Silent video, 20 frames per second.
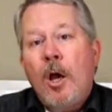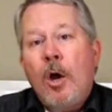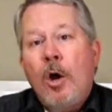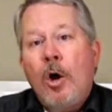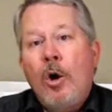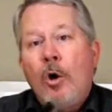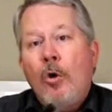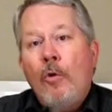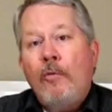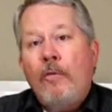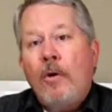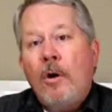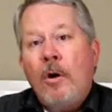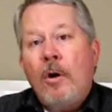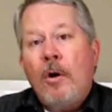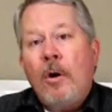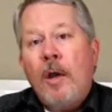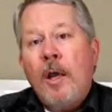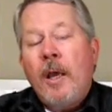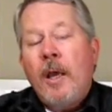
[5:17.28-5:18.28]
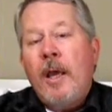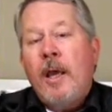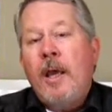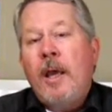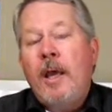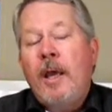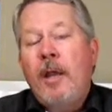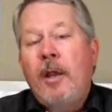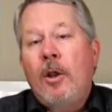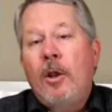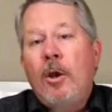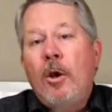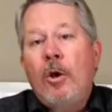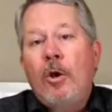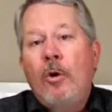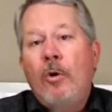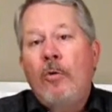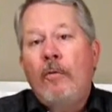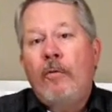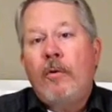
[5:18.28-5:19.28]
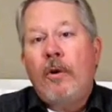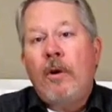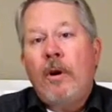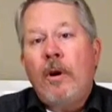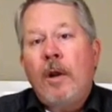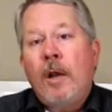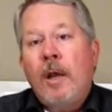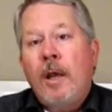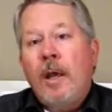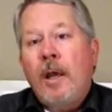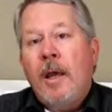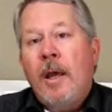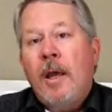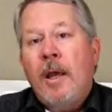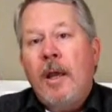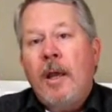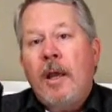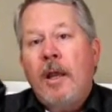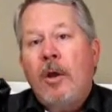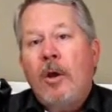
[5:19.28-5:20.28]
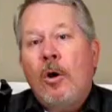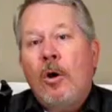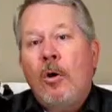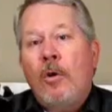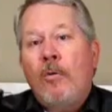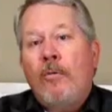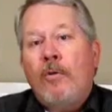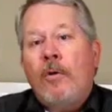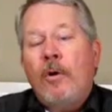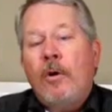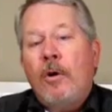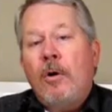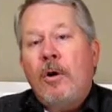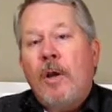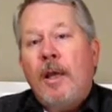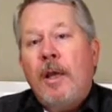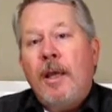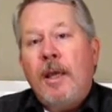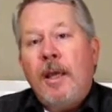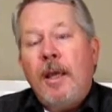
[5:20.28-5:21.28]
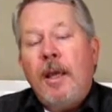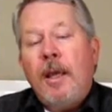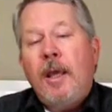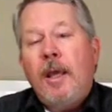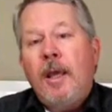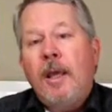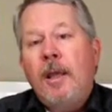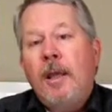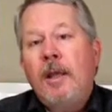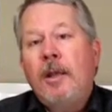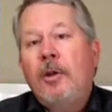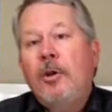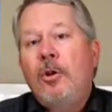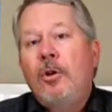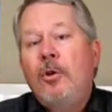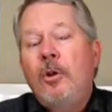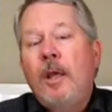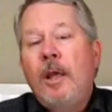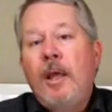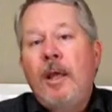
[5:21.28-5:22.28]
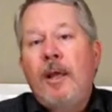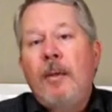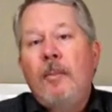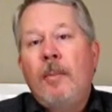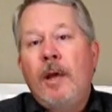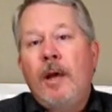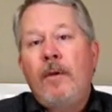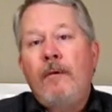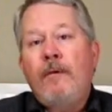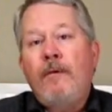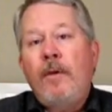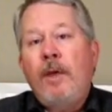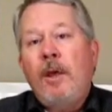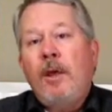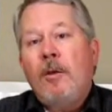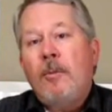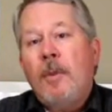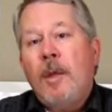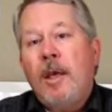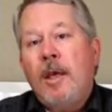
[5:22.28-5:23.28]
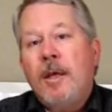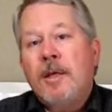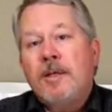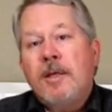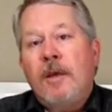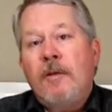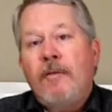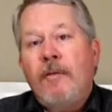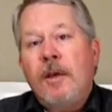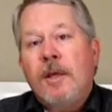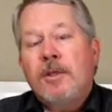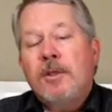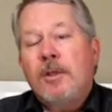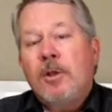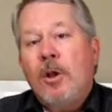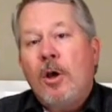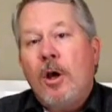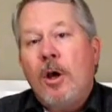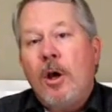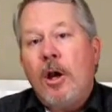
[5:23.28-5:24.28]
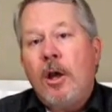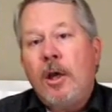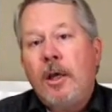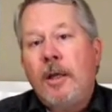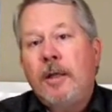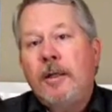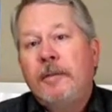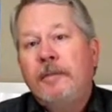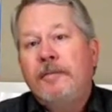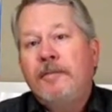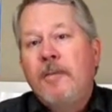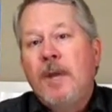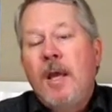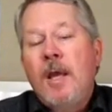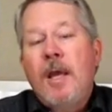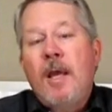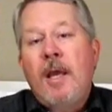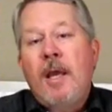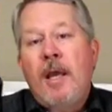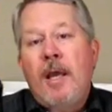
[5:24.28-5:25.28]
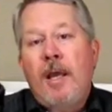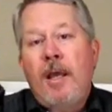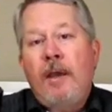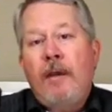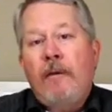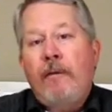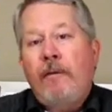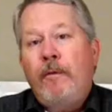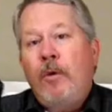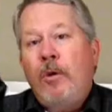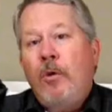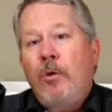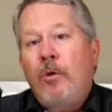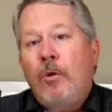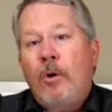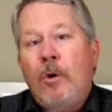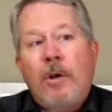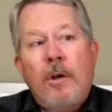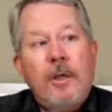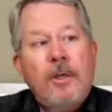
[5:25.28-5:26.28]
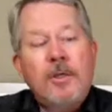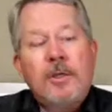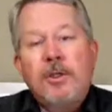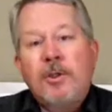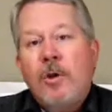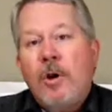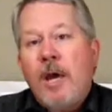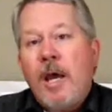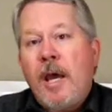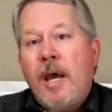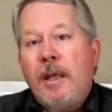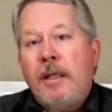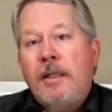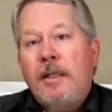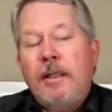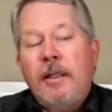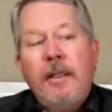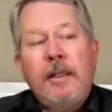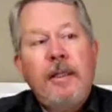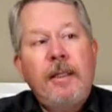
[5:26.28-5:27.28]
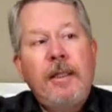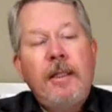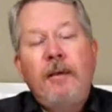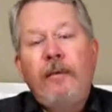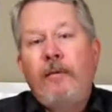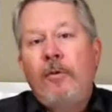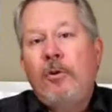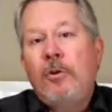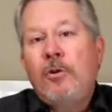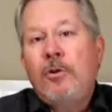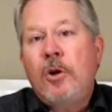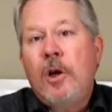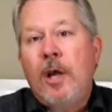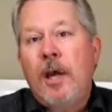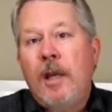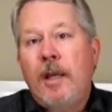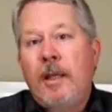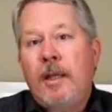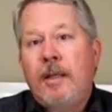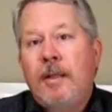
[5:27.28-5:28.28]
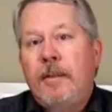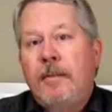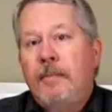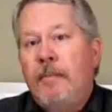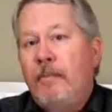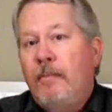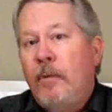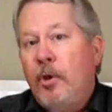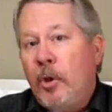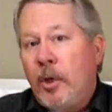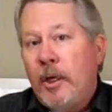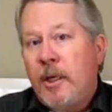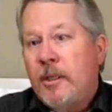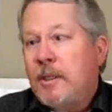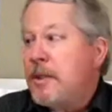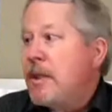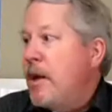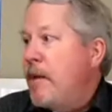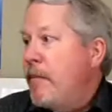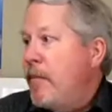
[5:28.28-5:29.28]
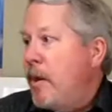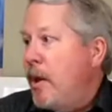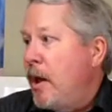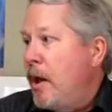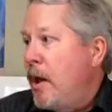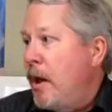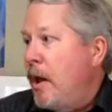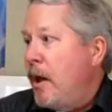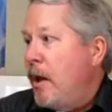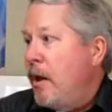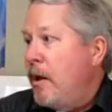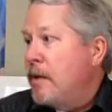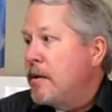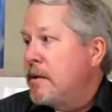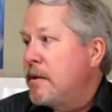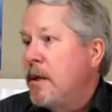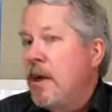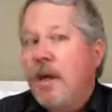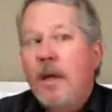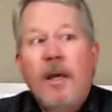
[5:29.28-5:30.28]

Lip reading: over and over and over again, doing it by feel, because if it's dark, if you're distracted, if you're trying to look at something else,